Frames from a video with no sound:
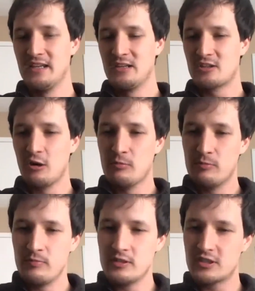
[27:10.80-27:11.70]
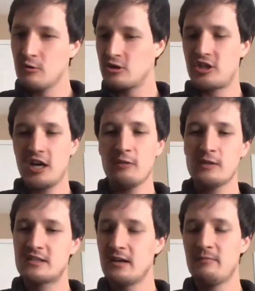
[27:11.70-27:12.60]
Yeah. So, so share
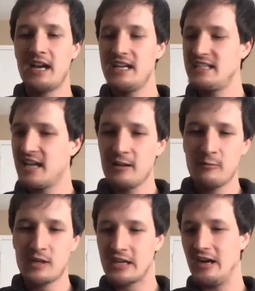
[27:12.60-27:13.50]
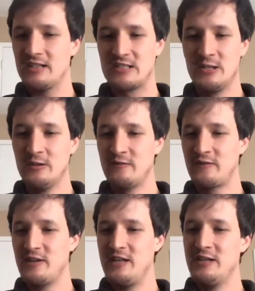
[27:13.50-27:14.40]
with somebody, tell them what God's doing
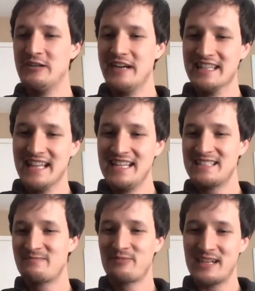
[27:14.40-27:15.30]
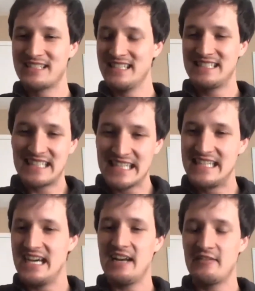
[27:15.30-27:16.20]
for you, and let's press in
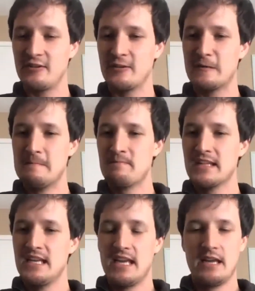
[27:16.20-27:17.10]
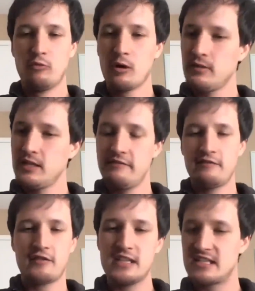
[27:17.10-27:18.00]
together. And we're believing
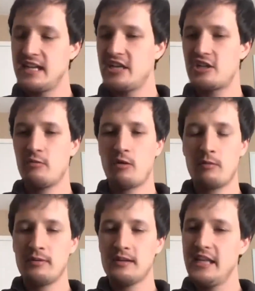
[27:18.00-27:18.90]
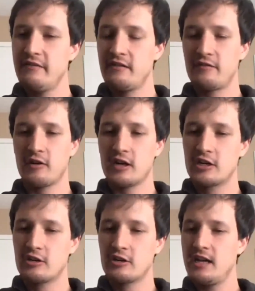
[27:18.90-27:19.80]
for this nation. We're believing for a
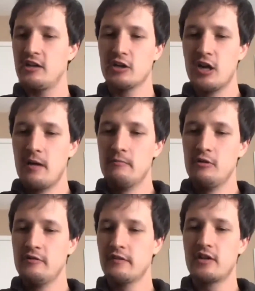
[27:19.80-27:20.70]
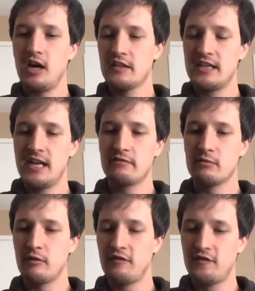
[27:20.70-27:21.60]
greater move of God than ever
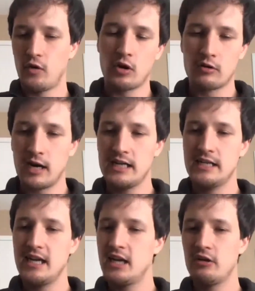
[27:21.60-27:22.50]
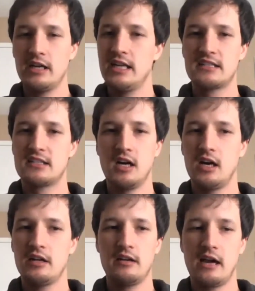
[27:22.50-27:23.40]
before right now. And it's
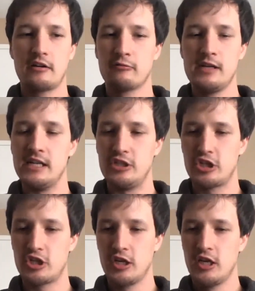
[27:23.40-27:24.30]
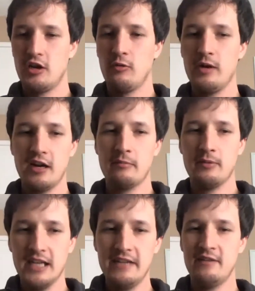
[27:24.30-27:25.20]
not out of reach. We are
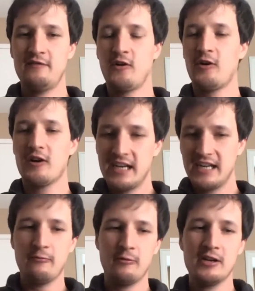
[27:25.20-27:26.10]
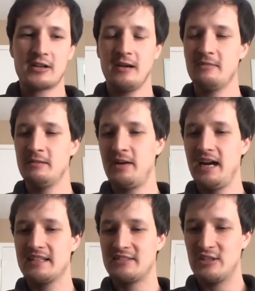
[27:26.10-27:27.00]
believing for it and it will come to
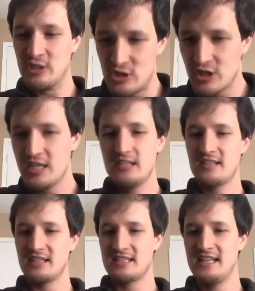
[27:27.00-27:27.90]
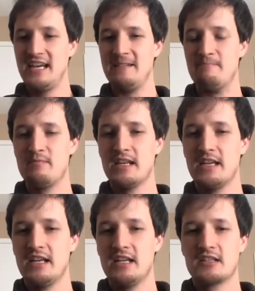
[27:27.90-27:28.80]
pass in Jesus' name.
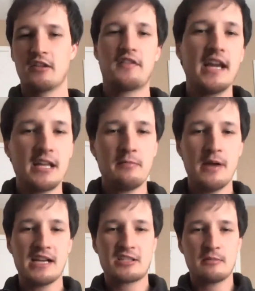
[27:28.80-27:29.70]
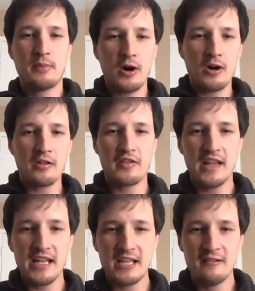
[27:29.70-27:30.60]
Lord. So thank you, Pastor Paul.
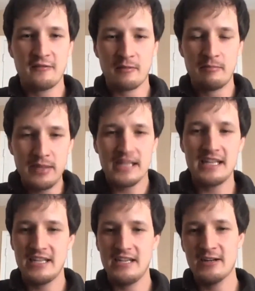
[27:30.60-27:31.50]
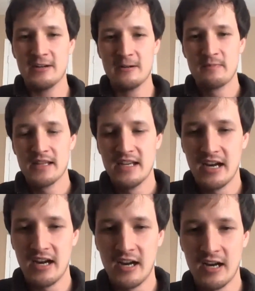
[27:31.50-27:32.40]
Thank you for being here.
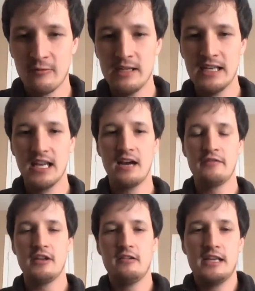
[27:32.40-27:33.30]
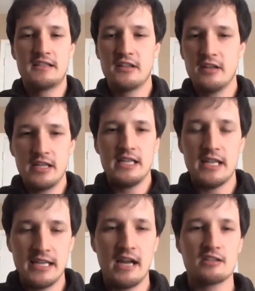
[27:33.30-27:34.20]
Uh, we love you. Is there any
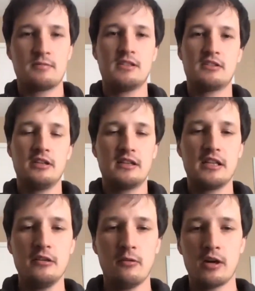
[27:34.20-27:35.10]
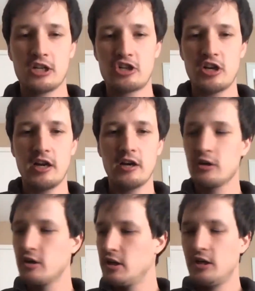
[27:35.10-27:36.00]
announcements or anything you want to
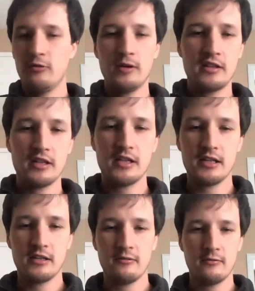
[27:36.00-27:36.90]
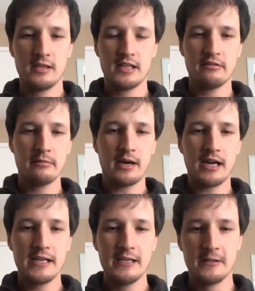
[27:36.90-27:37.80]
share with the with
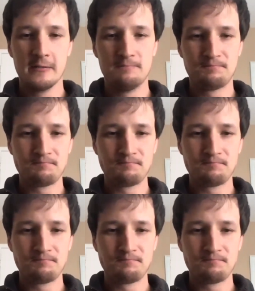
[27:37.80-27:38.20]
everybody or?